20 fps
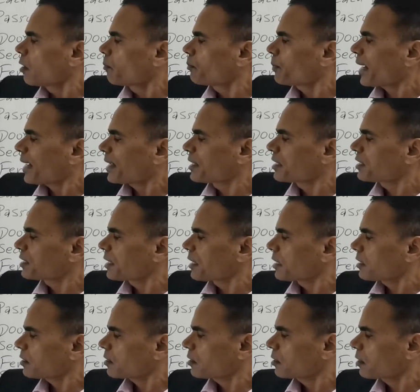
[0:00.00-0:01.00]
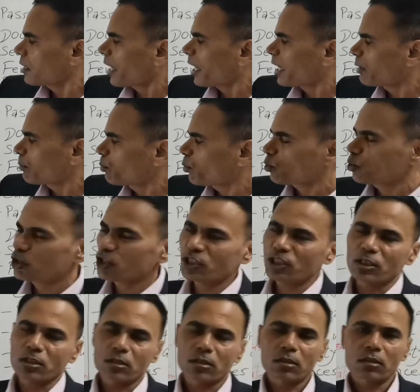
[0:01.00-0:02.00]
practices and
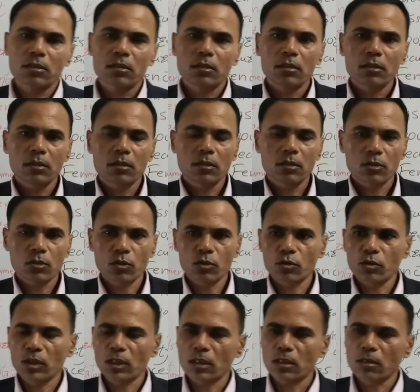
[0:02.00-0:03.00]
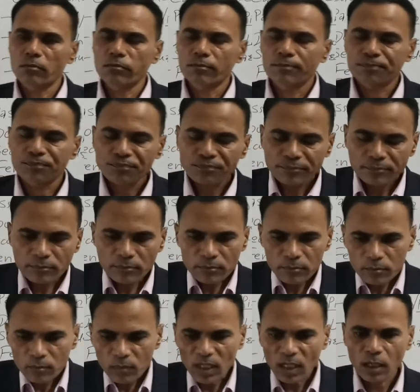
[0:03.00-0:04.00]
procedures. So
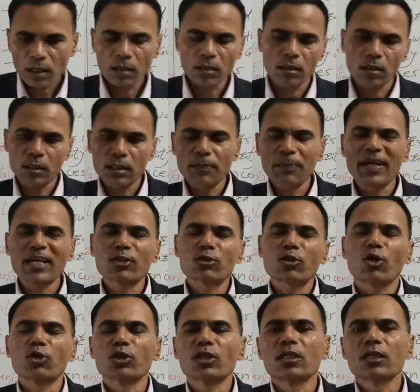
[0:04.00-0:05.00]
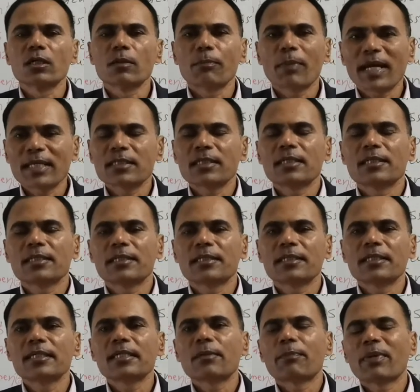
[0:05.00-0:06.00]
depends on the
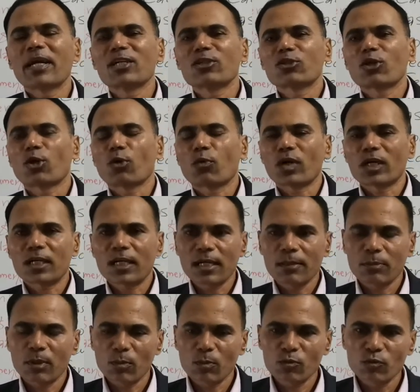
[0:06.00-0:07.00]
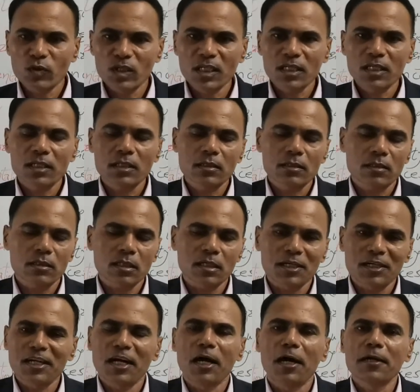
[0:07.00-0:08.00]
facility, depends on what type of work is
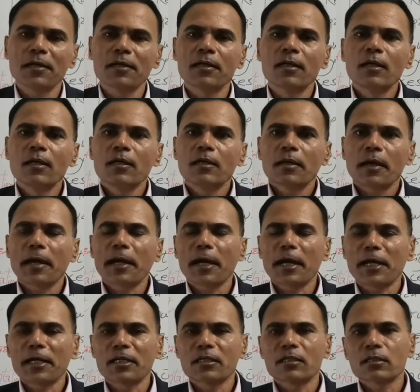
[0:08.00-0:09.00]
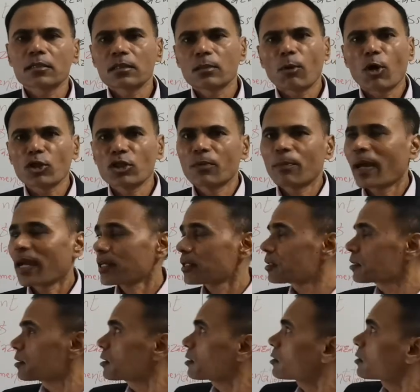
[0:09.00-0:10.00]
done, and some other
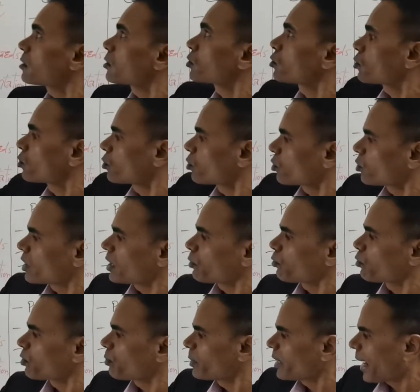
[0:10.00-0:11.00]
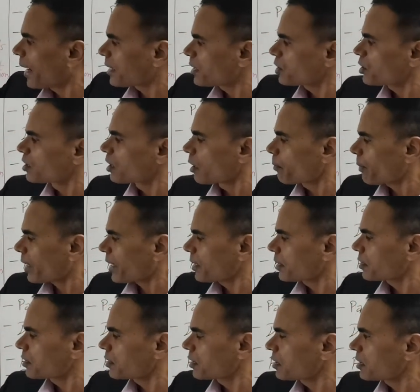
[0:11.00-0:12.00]
factors. So there could be additional
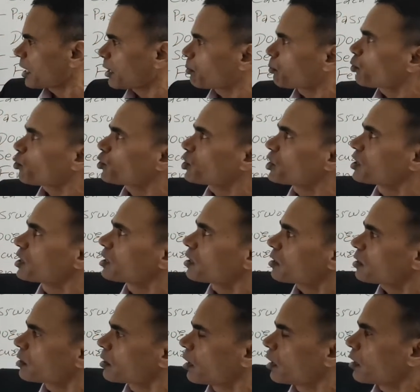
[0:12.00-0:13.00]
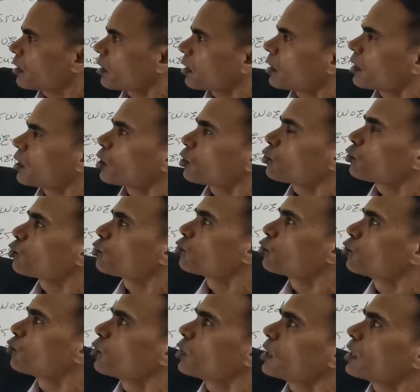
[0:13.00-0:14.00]
practices and procedures
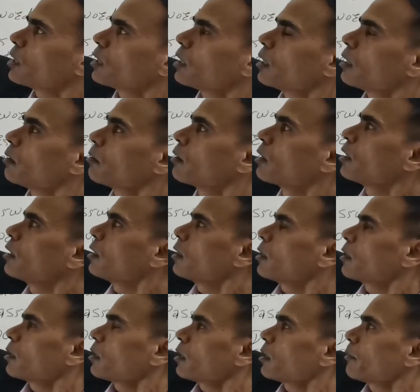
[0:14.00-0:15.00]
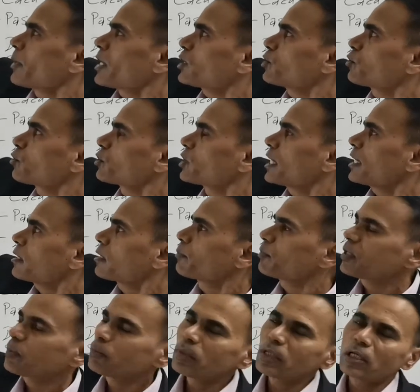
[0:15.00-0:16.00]
to make sure that
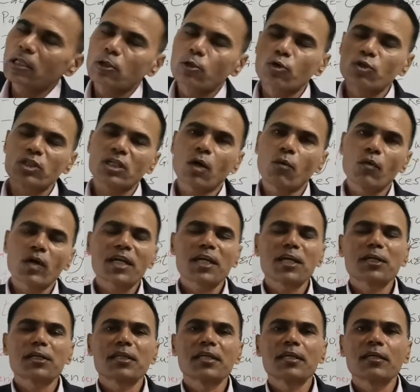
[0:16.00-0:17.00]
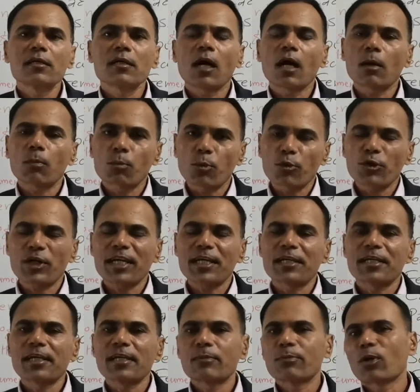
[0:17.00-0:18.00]
people those are working there are
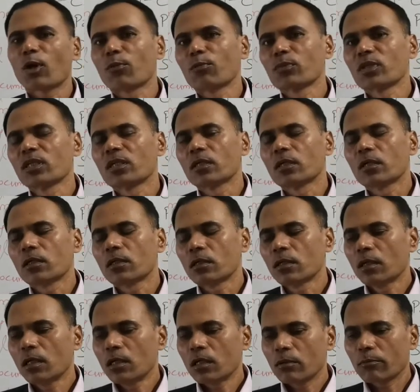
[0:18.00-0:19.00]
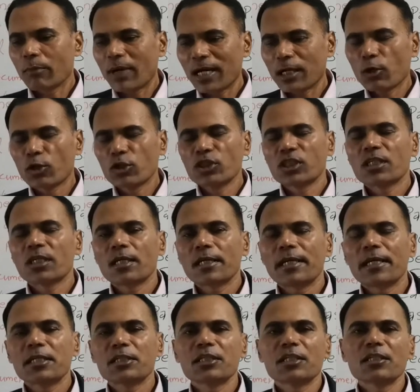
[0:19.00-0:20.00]
protected from the biological
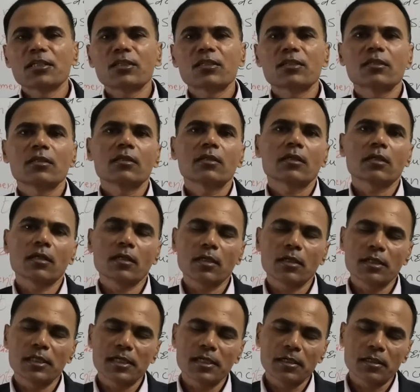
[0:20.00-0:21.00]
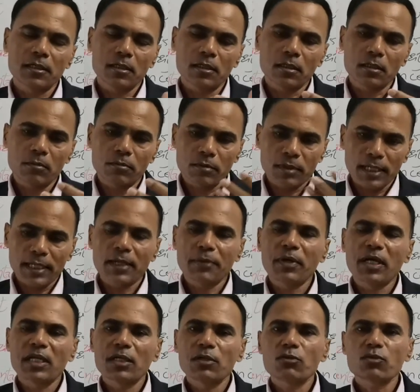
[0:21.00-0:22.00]
agents, their
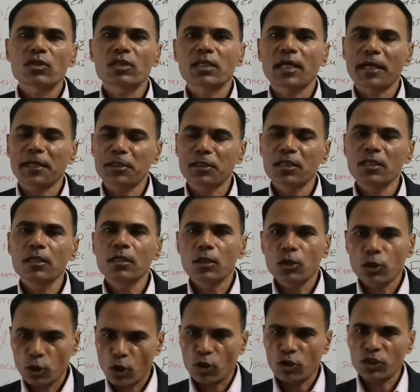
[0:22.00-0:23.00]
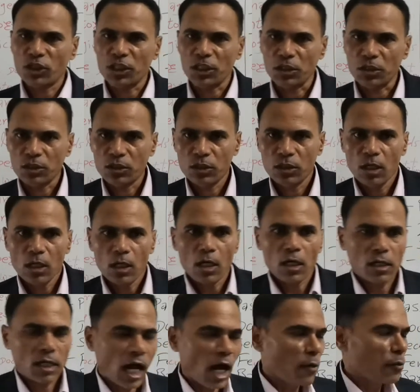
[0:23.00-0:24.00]
derivatives and the toxins.
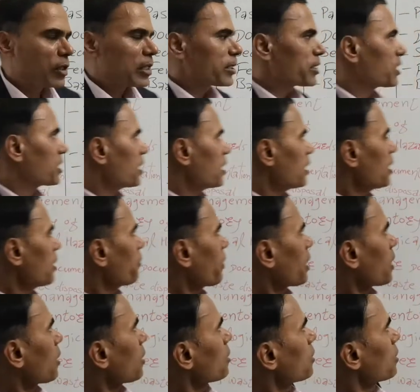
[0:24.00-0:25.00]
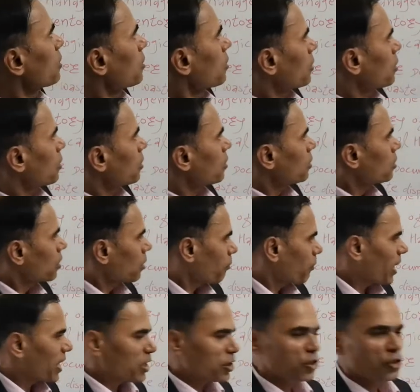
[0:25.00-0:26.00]
Now we'll see what are the
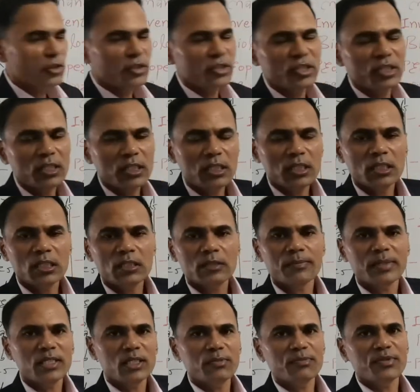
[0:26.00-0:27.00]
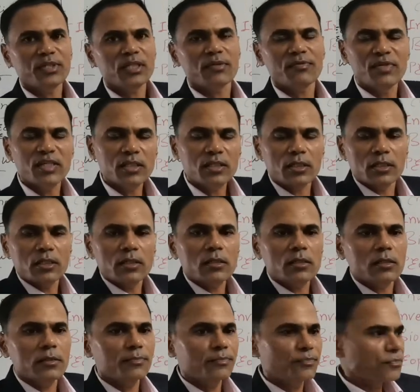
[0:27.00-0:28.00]
biosecurity specific
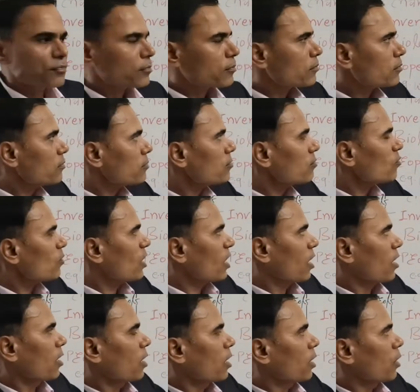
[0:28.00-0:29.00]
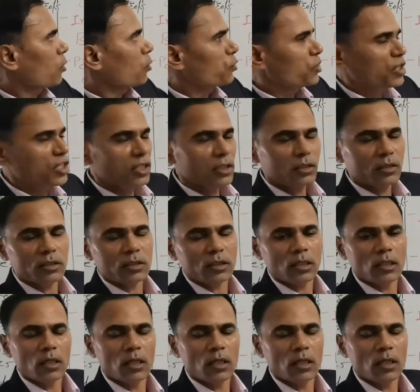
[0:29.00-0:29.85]
features which is